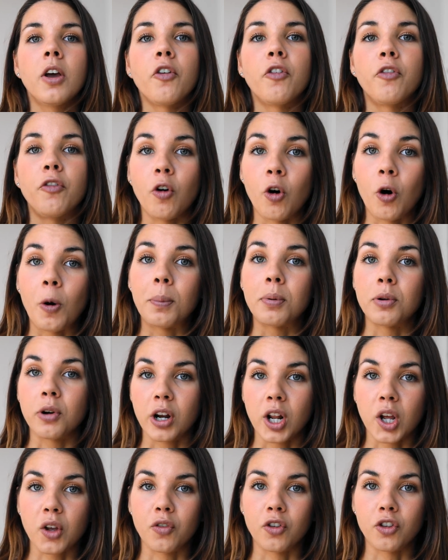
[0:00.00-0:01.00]
for
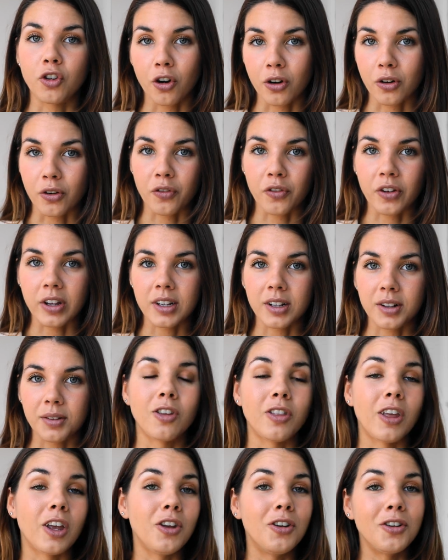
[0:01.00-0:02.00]
product photography
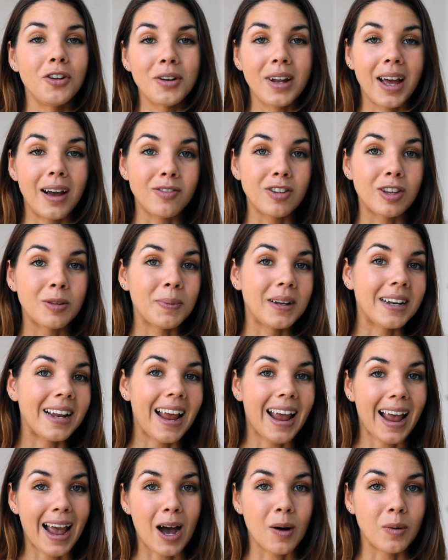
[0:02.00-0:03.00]
so that you don't have to
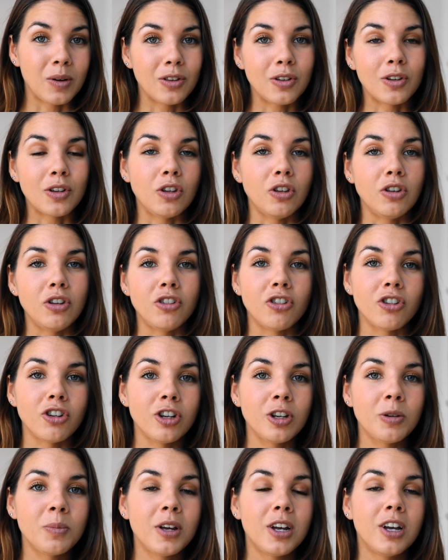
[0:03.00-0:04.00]
spend hours on
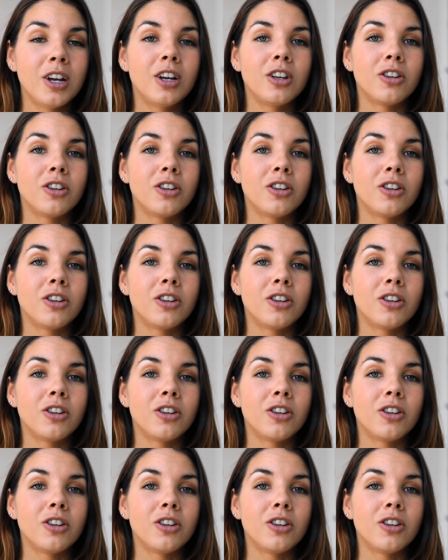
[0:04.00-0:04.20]
YouTube